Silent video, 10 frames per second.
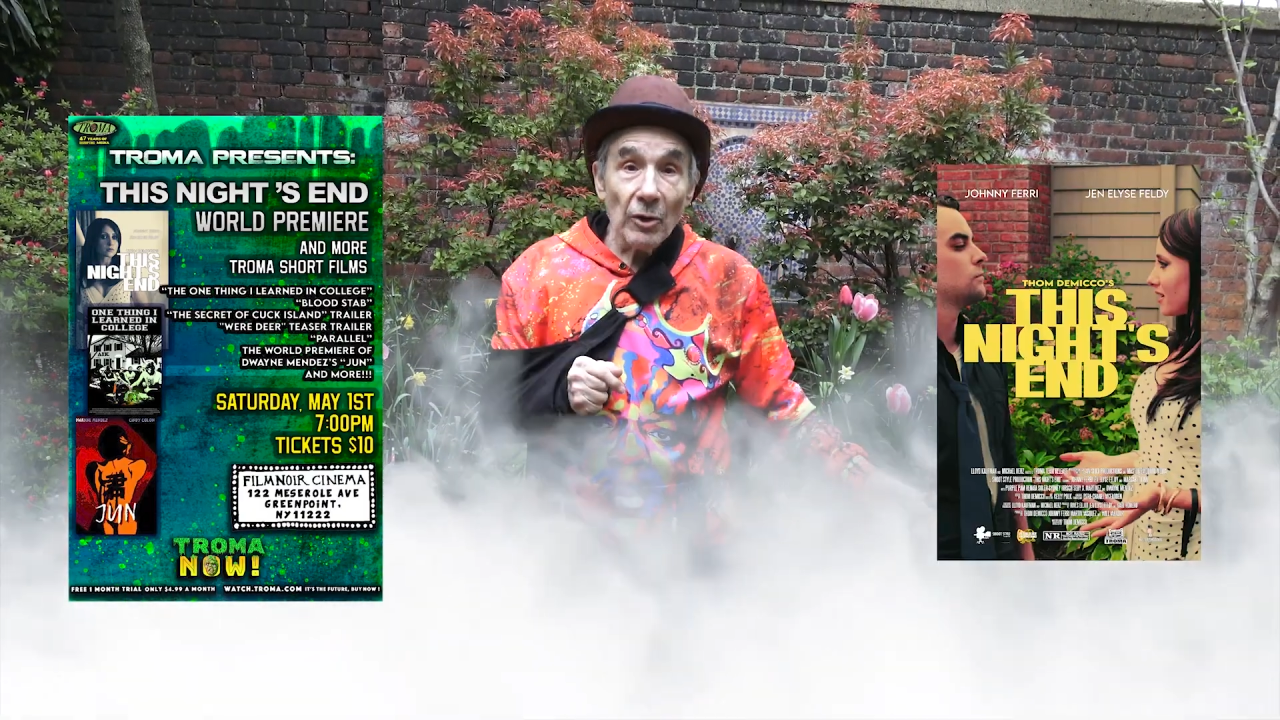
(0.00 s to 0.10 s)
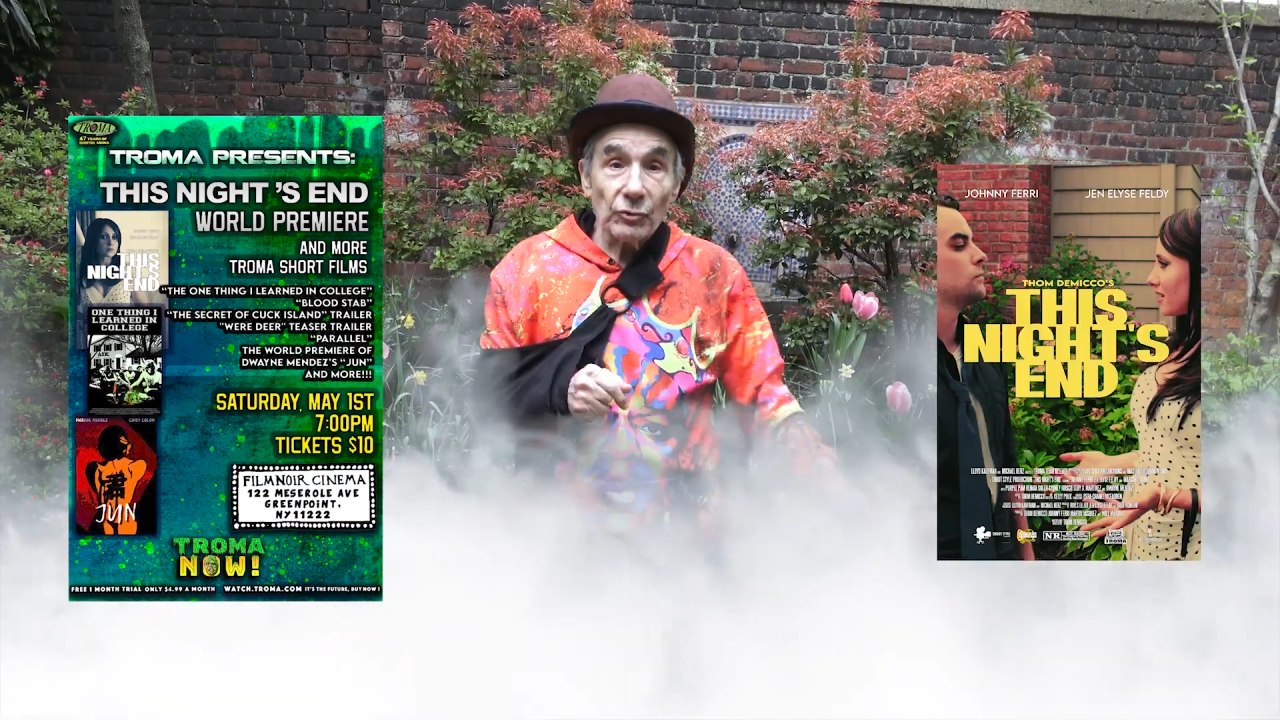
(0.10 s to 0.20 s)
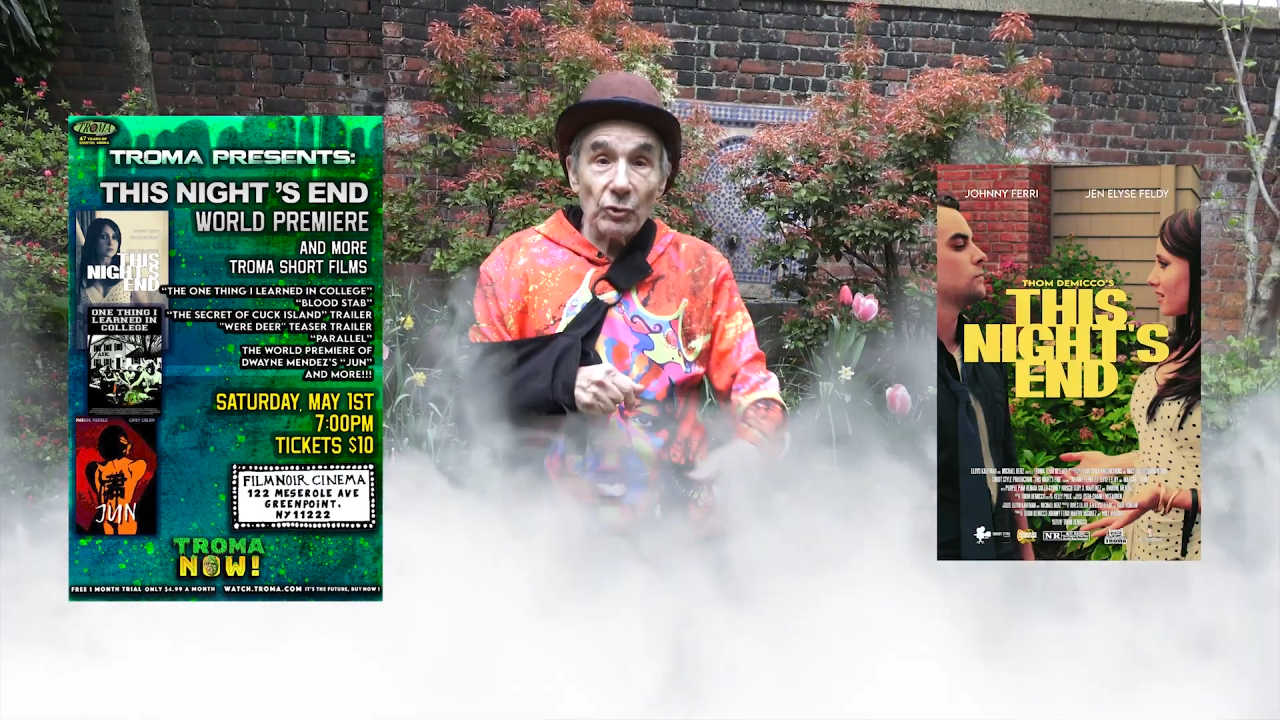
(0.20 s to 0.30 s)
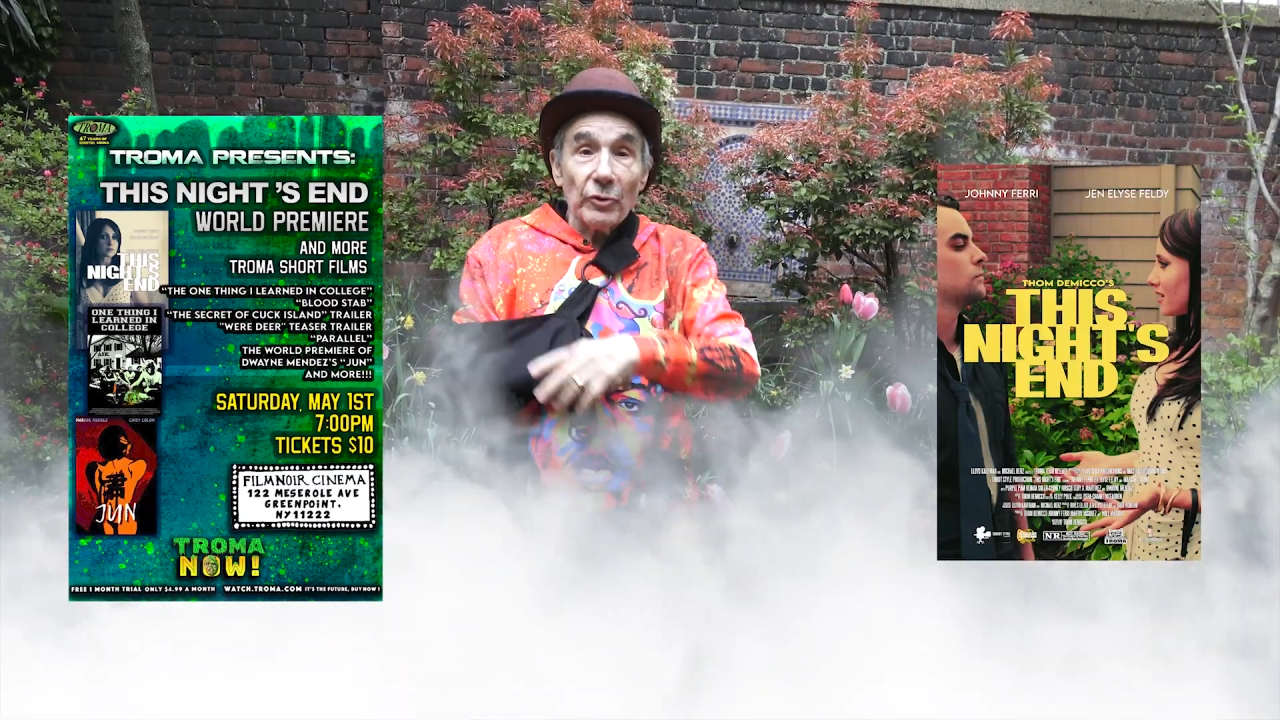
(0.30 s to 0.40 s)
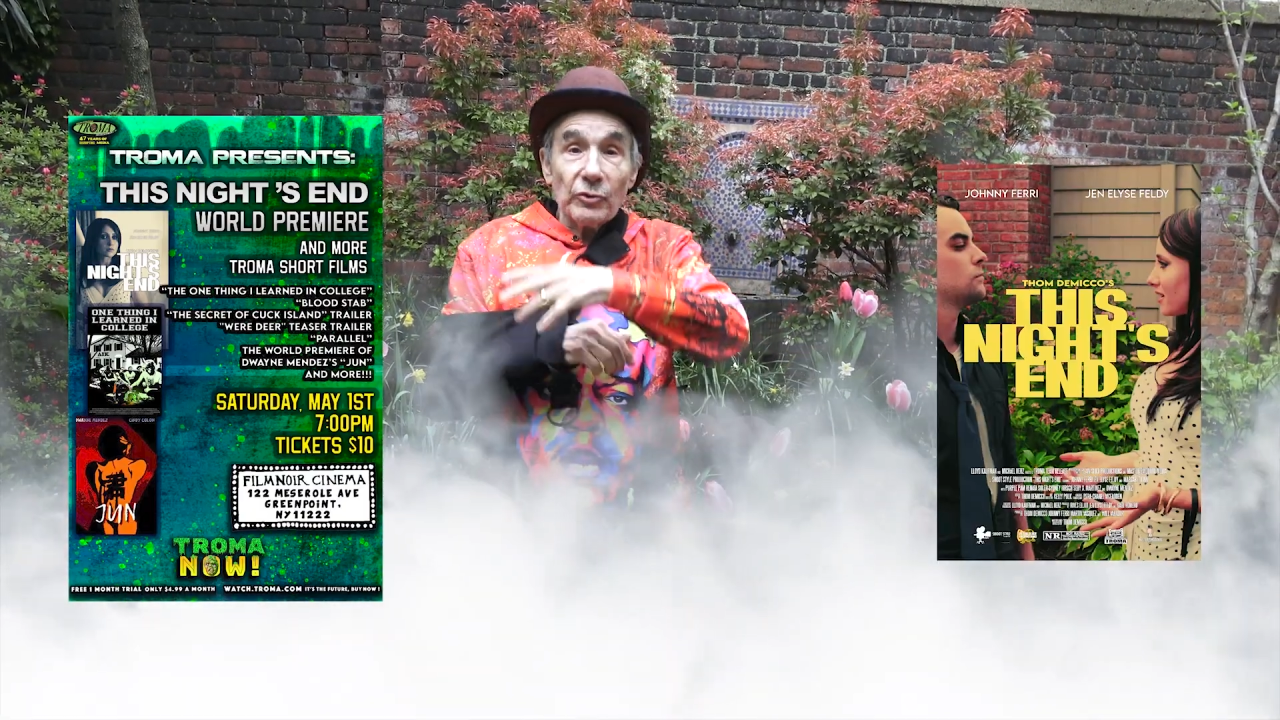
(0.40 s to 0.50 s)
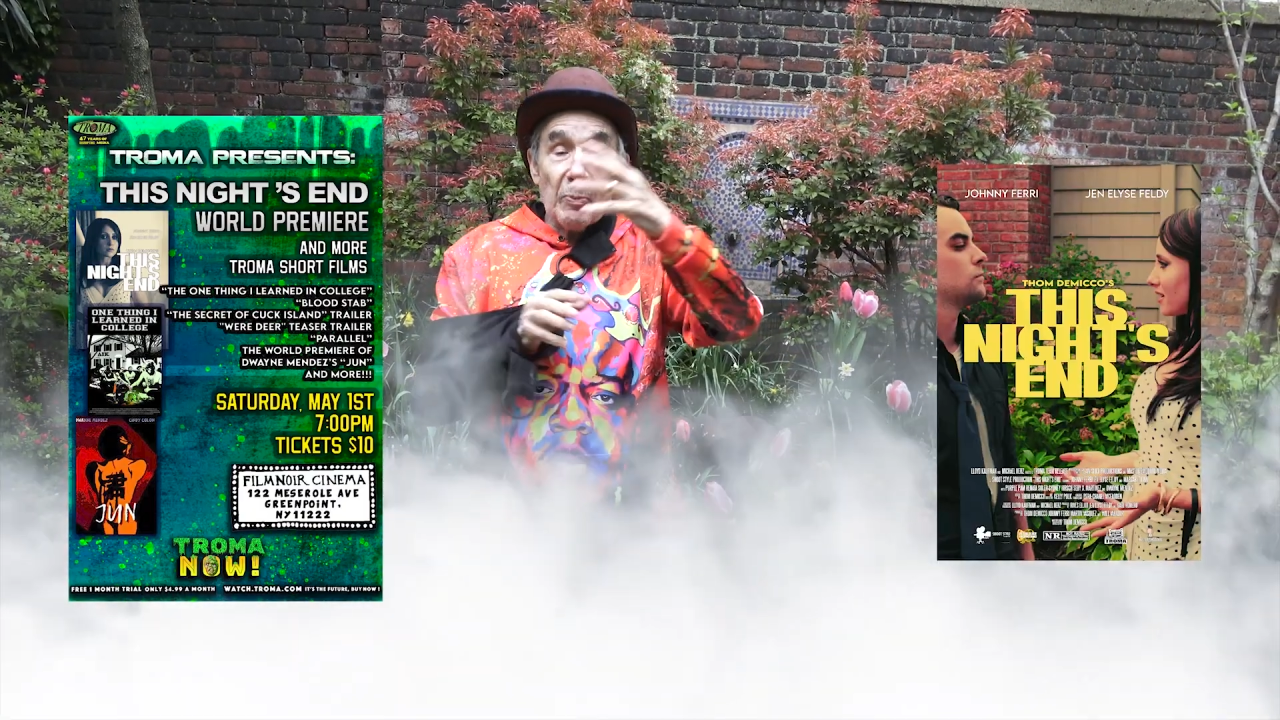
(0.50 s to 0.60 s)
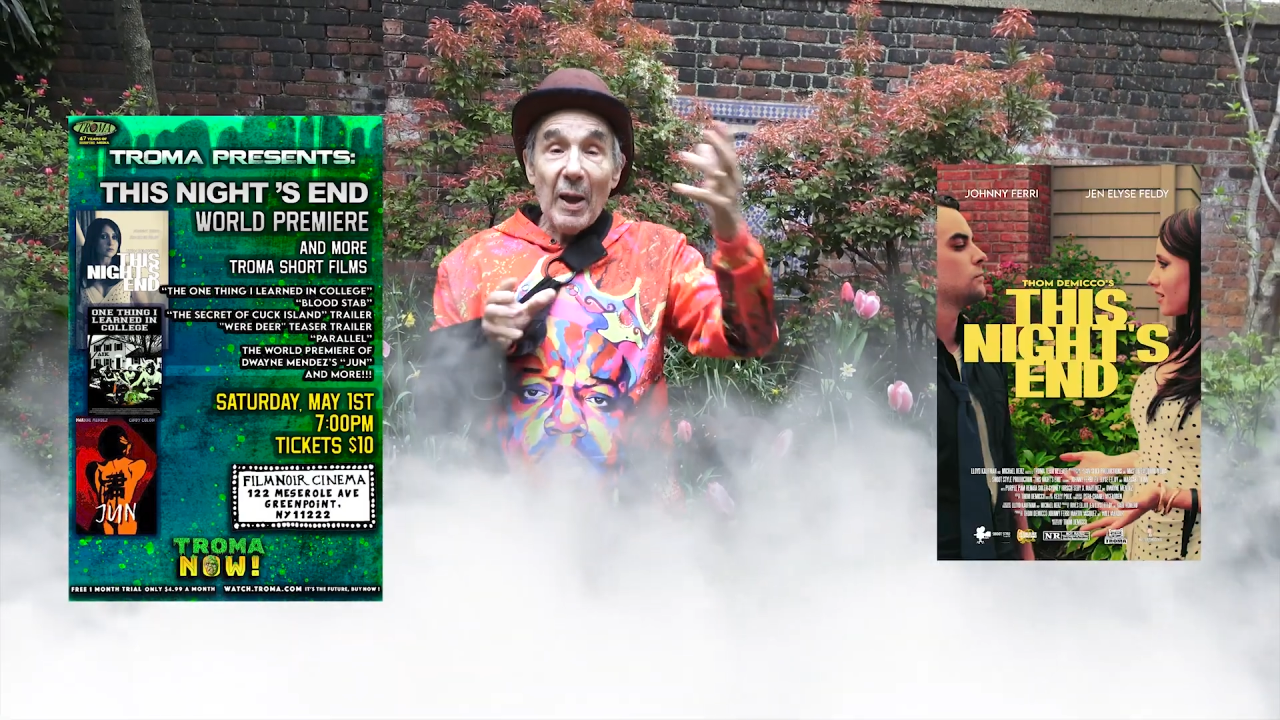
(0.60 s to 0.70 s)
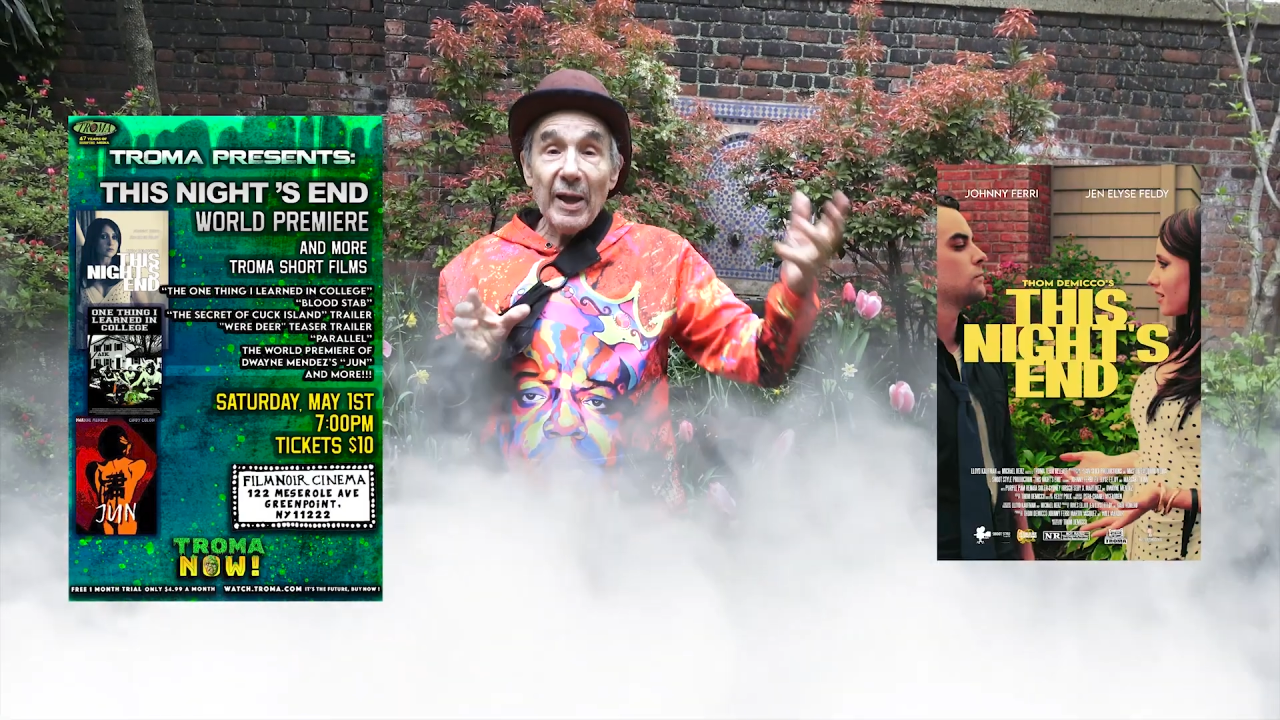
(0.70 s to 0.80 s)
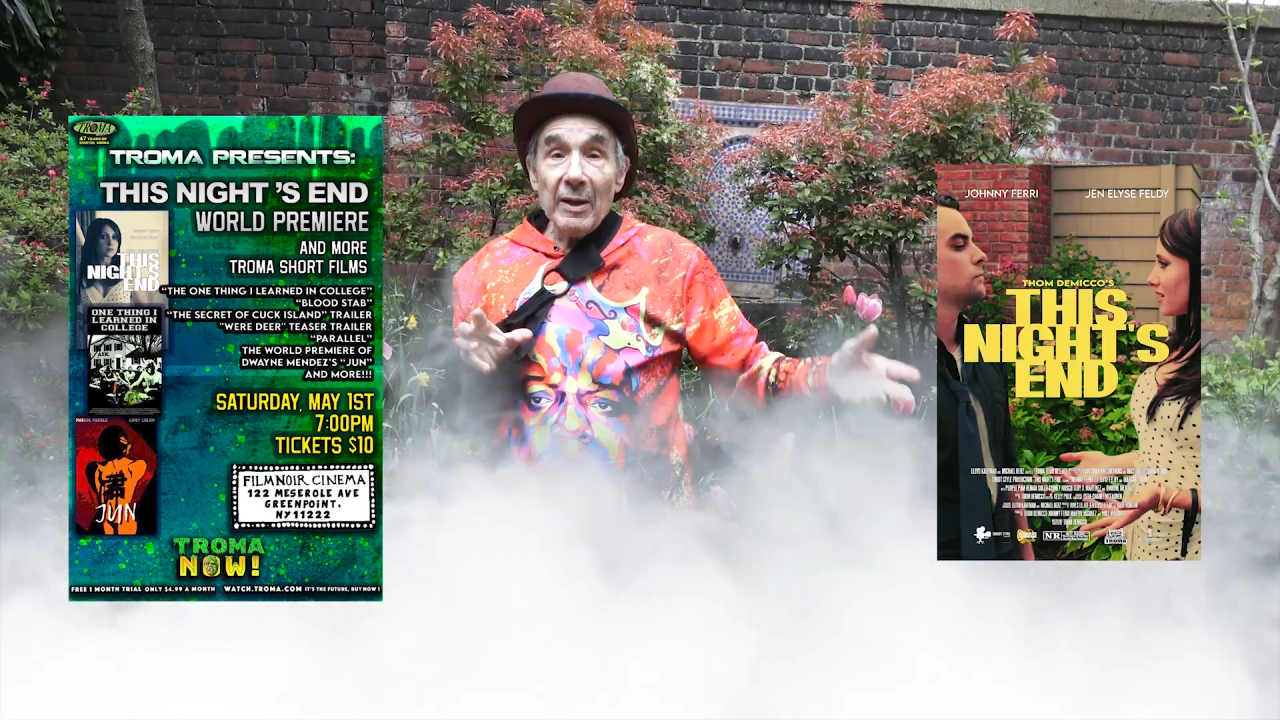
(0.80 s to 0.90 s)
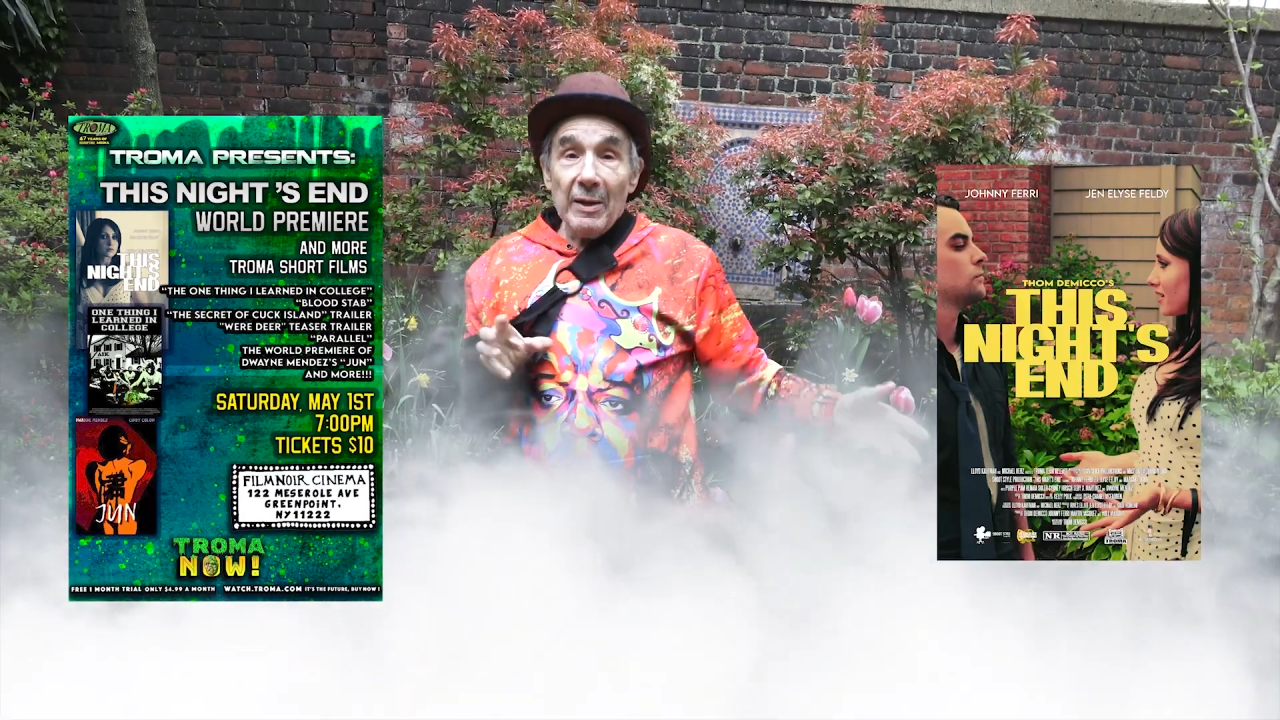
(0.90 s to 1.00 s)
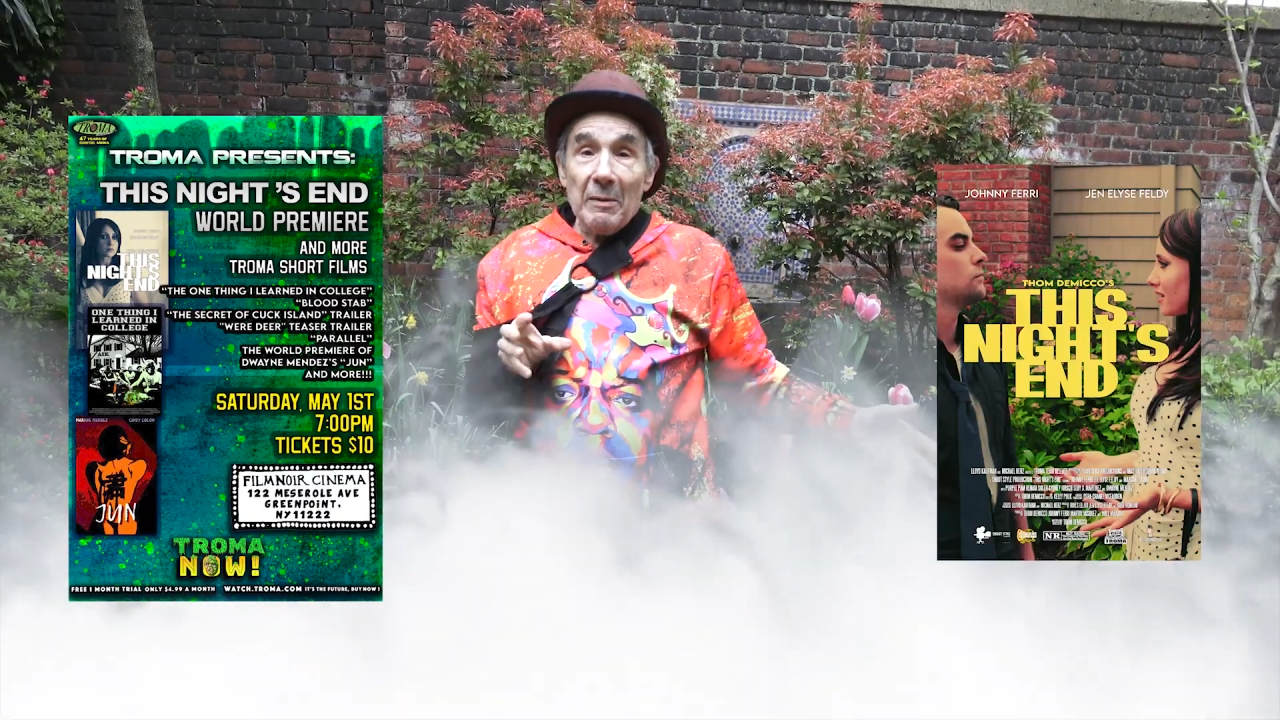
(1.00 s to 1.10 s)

shorts by